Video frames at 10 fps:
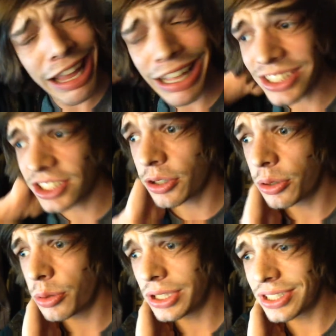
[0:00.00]
Hey,
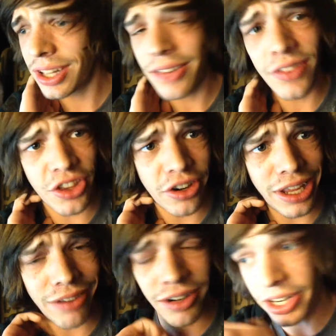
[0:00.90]
so it's
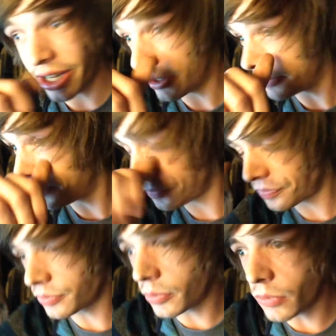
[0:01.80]
11:38 right now.
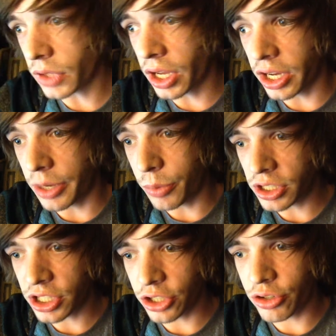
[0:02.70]
Uh, I'm
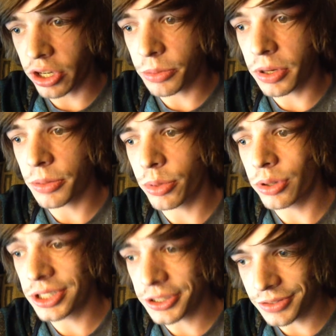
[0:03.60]
watching Trailer Park
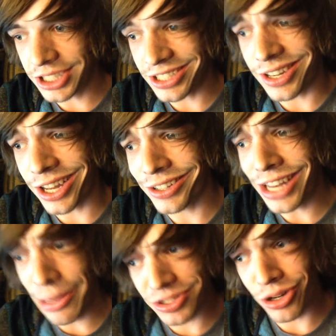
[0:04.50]
Boys season nine,
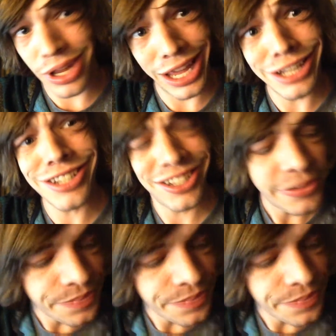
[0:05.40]
episode eight.